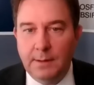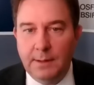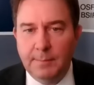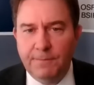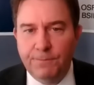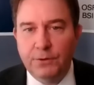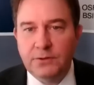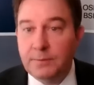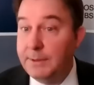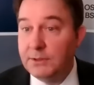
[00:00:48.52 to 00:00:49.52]
In my first
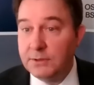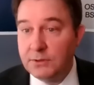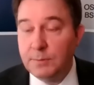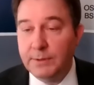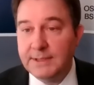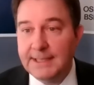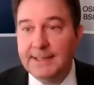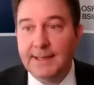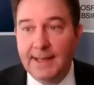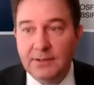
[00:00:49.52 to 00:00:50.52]
speech as
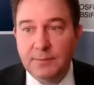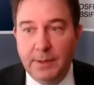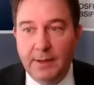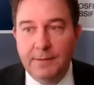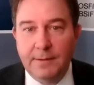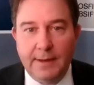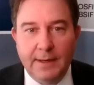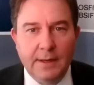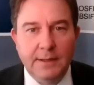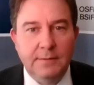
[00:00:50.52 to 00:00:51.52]
superintendent last month, I
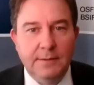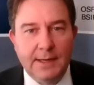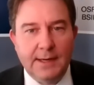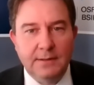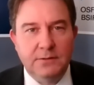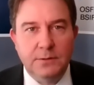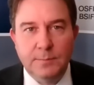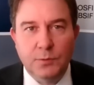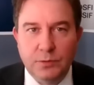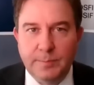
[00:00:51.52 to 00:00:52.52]
argued that I assumed
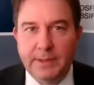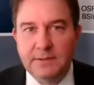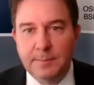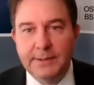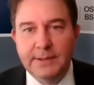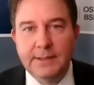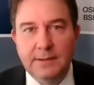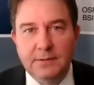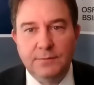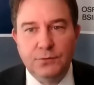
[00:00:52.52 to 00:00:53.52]
the
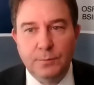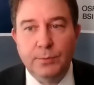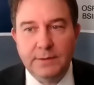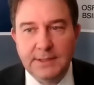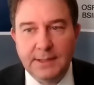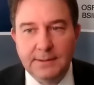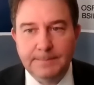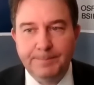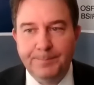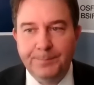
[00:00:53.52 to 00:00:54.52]
responsibilities of superintendent
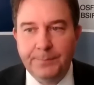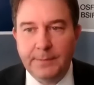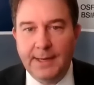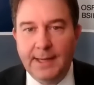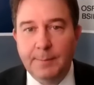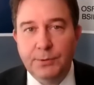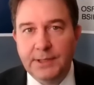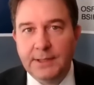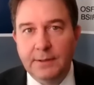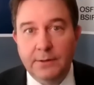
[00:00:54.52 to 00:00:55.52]
at a
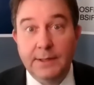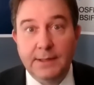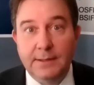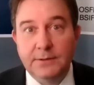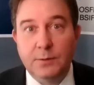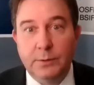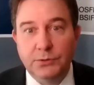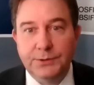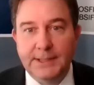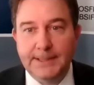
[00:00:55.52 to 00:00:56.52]
particularly
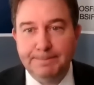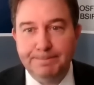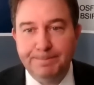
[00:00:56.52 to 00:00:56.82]
consequential time.